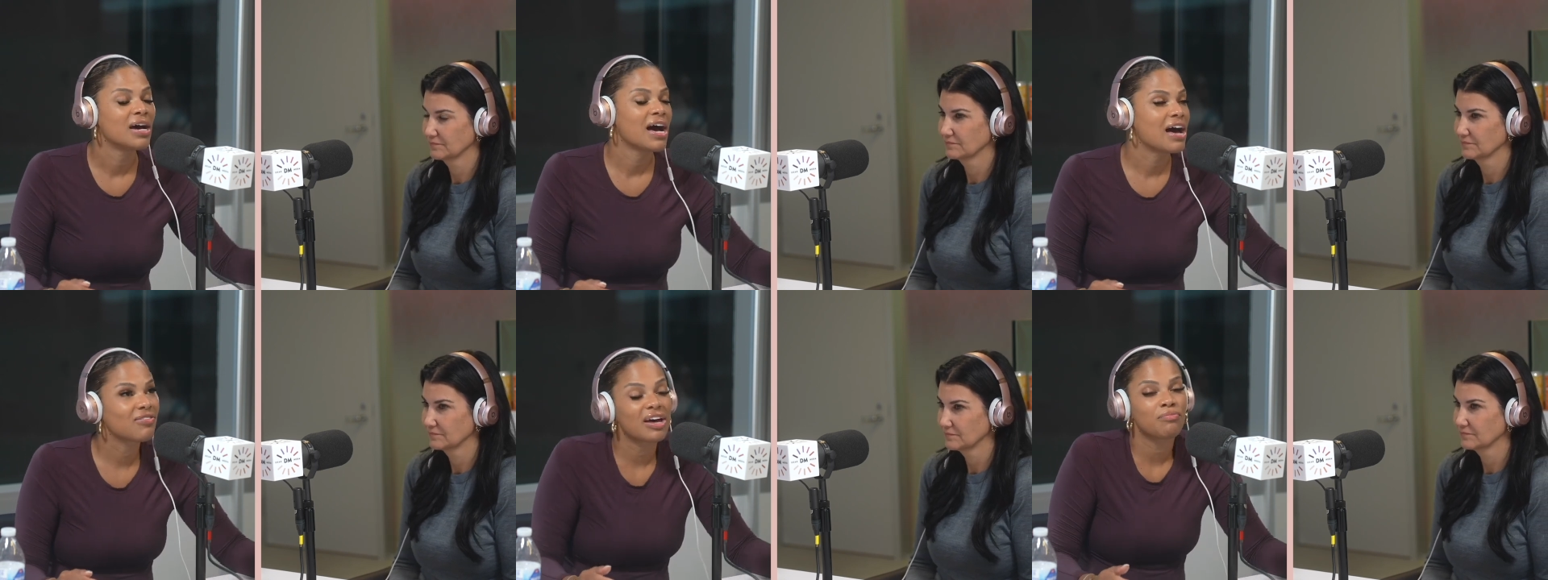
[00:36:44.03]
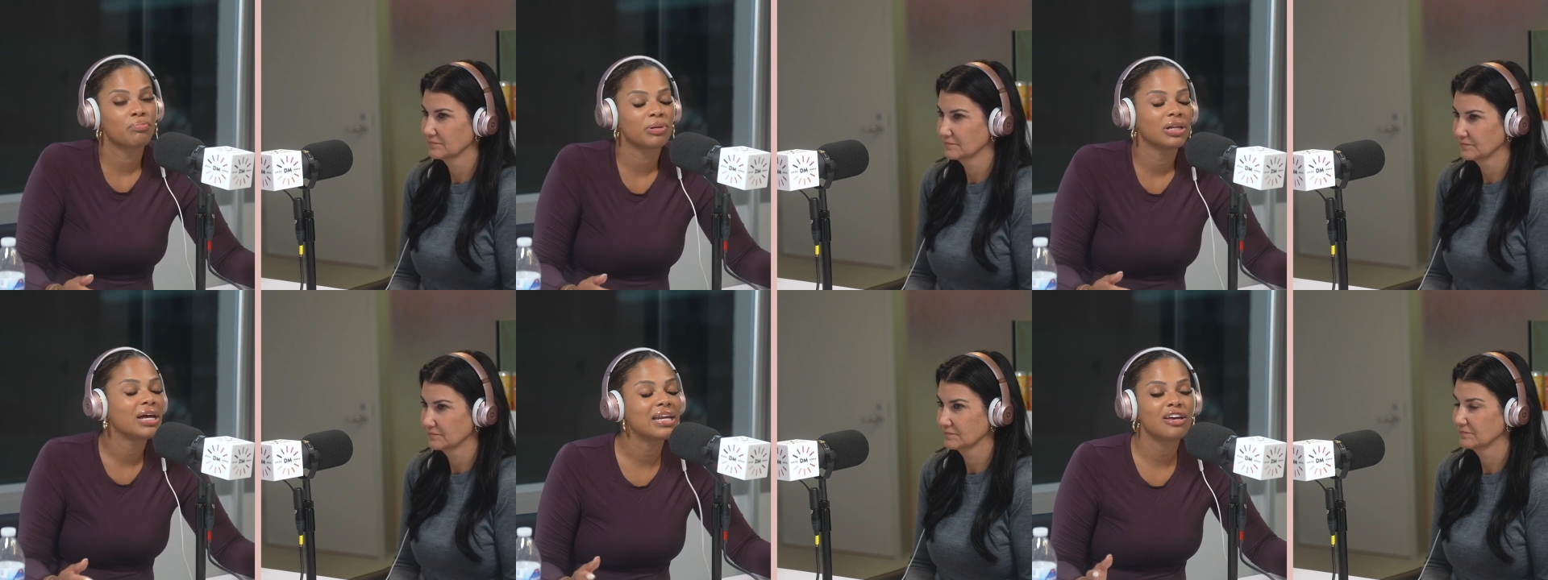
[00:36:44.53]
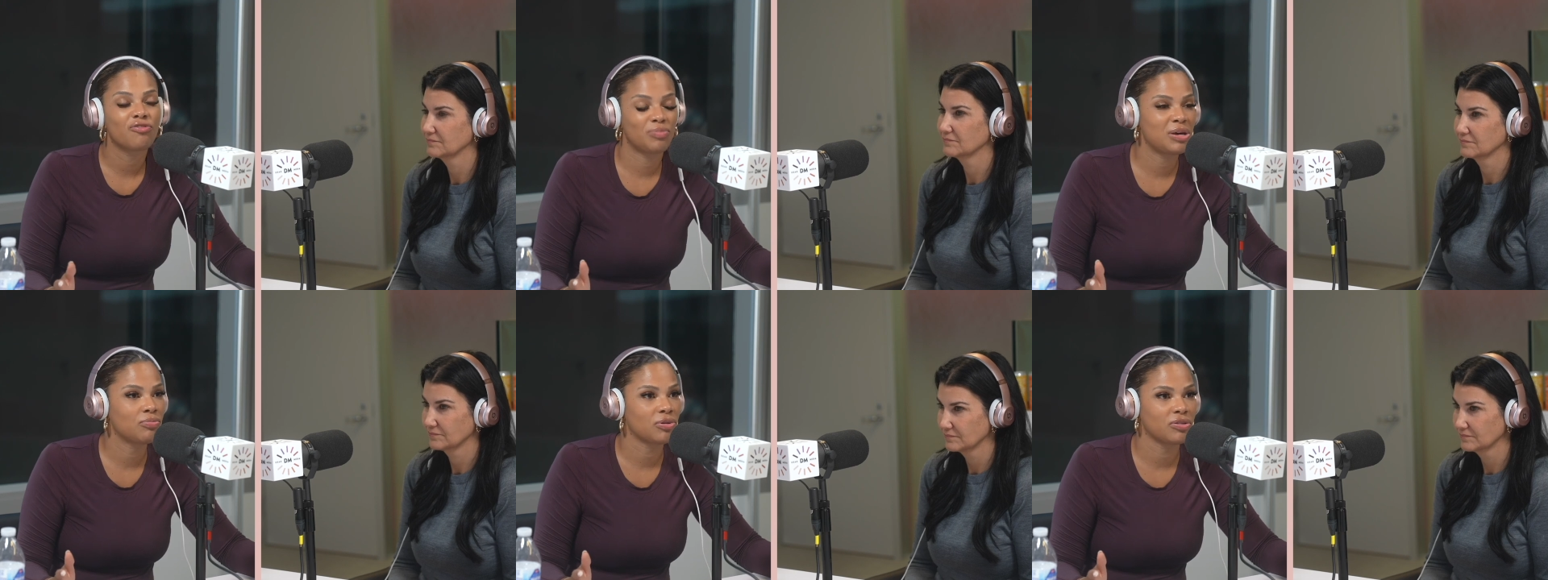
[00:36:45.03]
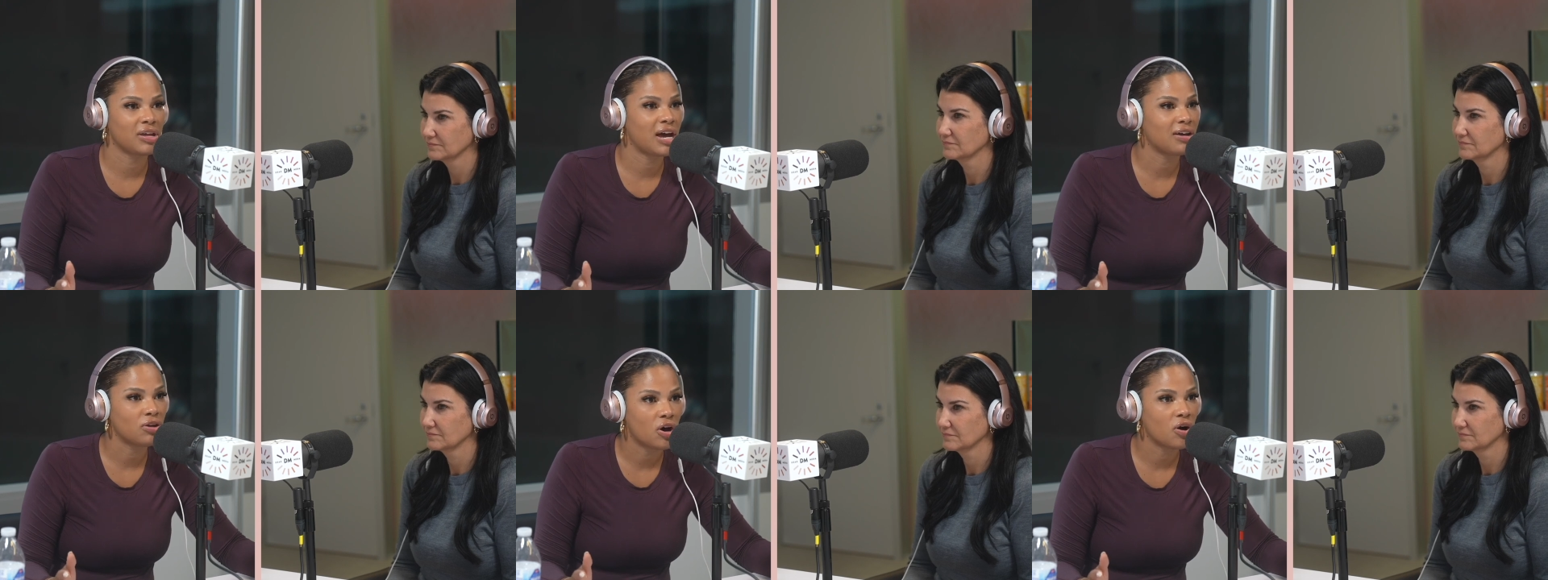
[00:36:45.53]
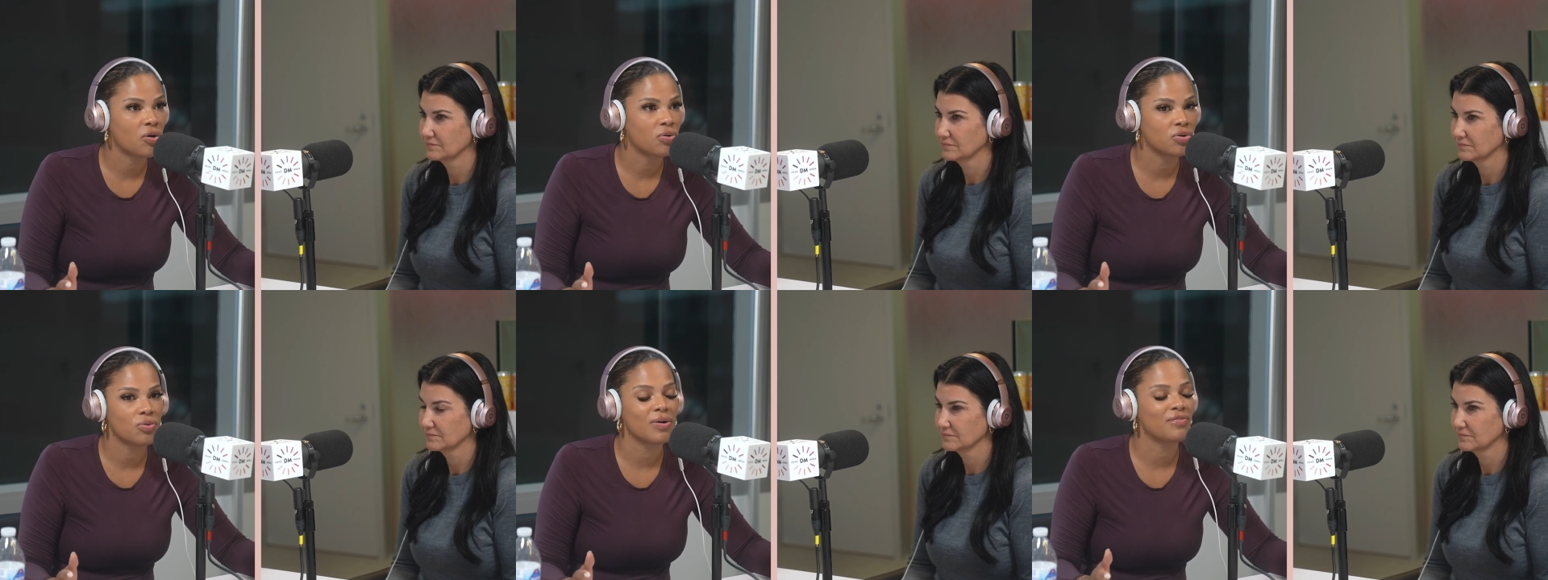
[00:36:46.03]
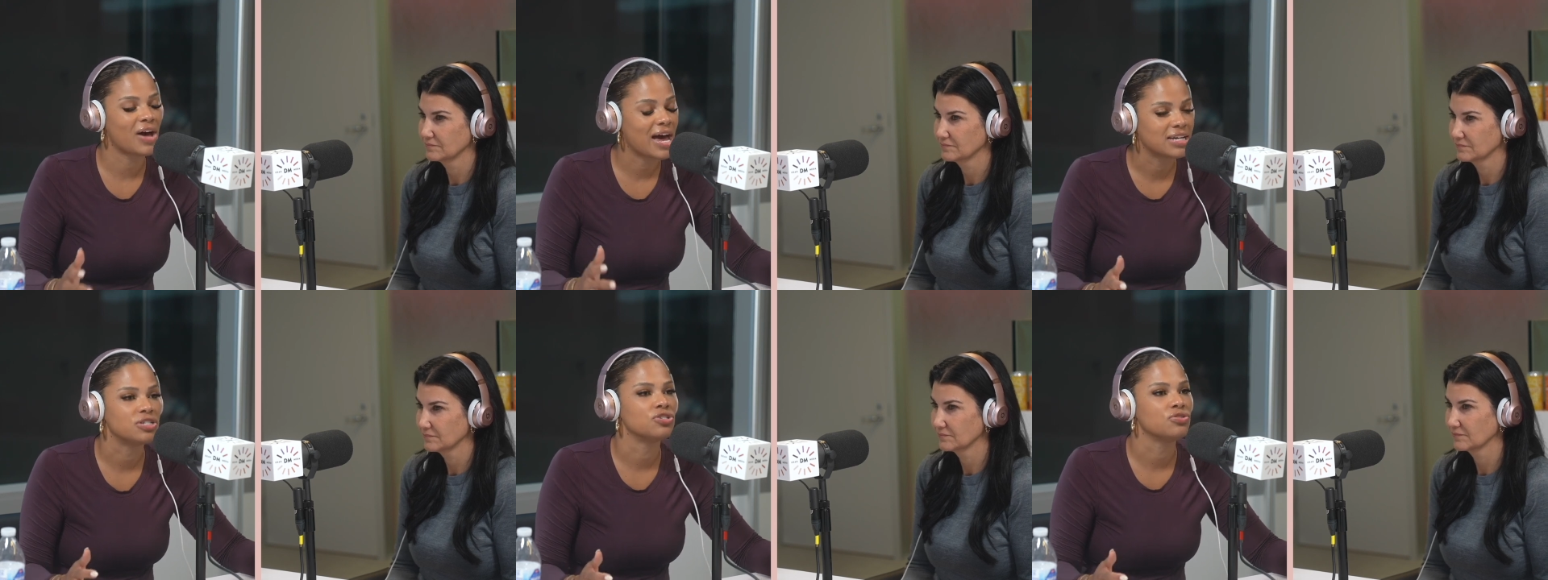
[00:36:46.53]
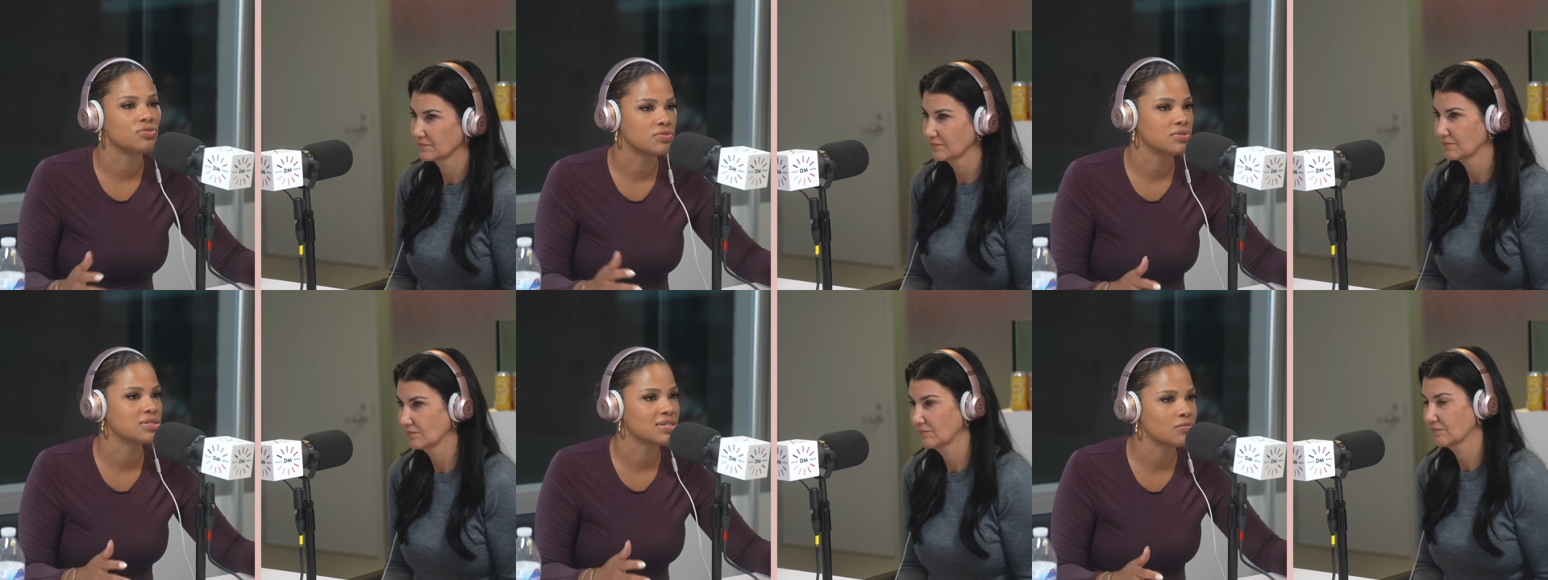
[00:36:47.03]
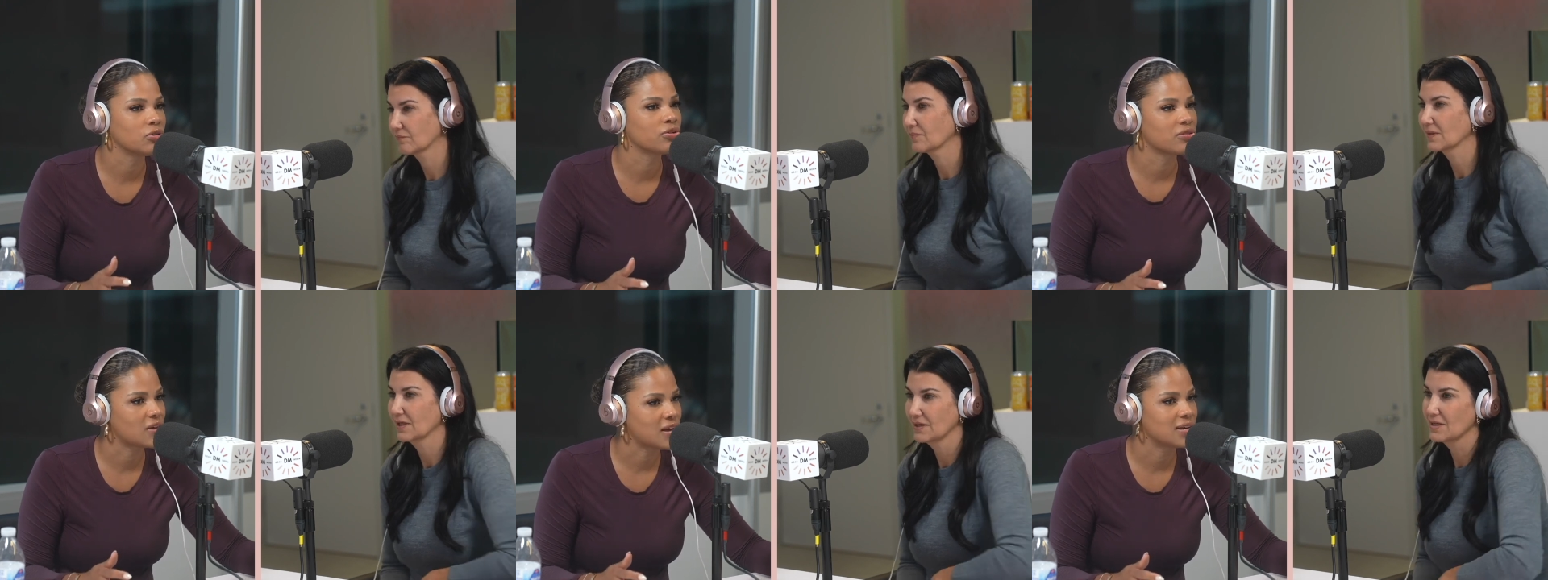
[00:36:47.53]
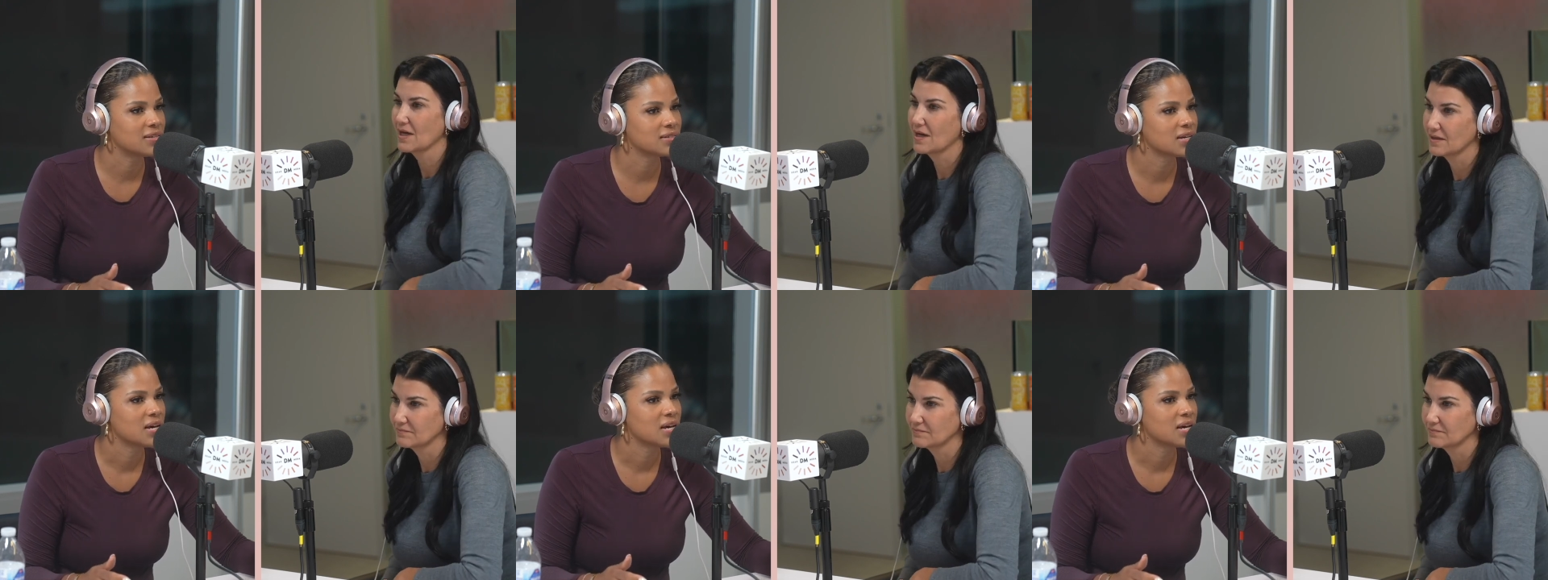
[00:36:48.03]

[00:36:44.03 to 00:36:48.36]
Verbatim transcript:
Speaker 1: I've had plenty of people that I know who have had to do similar things,